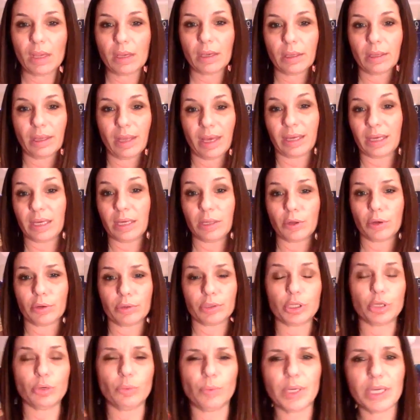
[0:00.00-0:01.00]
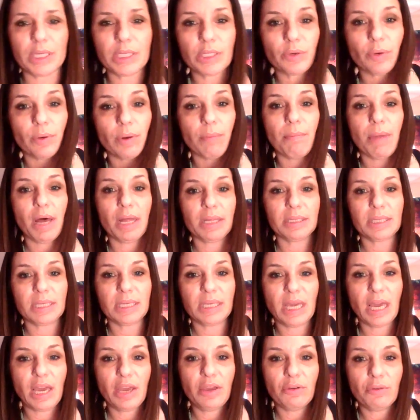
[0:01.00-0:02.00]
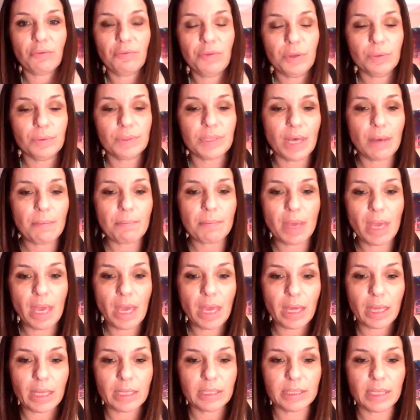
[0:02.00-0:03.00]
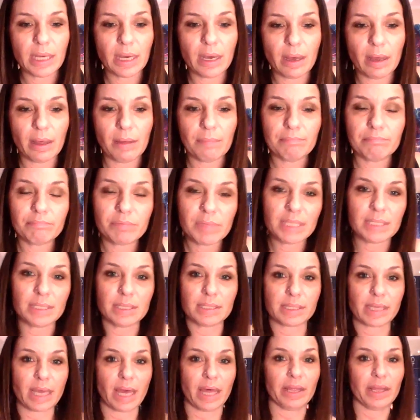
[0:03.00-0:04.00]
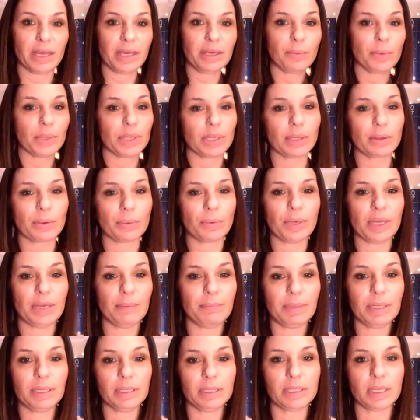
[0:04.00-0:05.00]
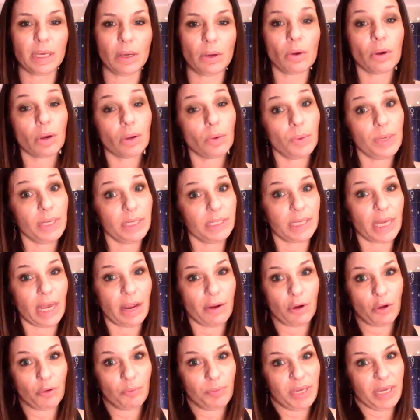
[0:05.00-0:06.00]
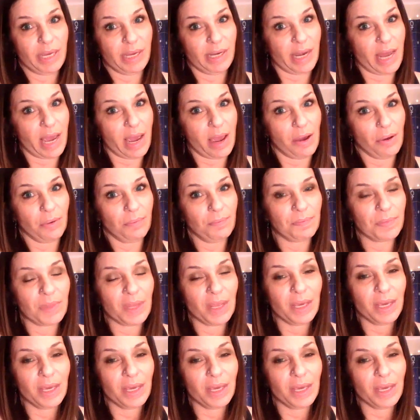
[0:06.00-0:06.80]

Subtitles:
like either 2 weeks or a month to get your views up. And this is Kelly with the Queen Tarot B now.